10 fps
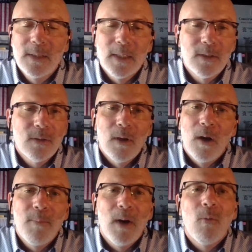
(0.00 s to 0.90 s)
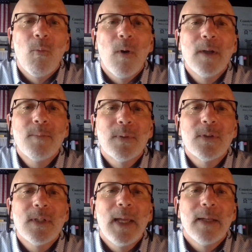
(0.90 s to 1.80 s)
he says about
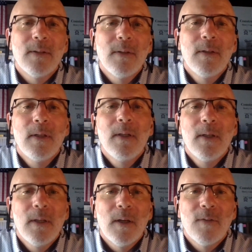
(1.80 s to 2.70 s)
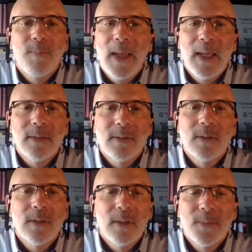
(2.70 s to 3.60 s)
1% of
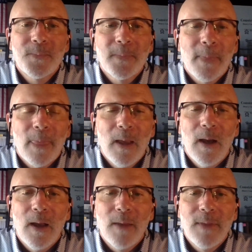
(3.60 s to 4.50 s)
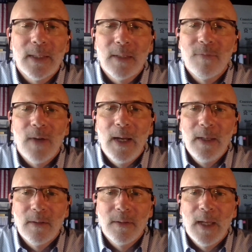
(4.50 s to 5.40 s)
patents that get
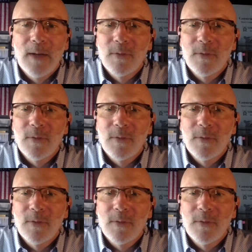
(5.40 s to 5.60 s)
filed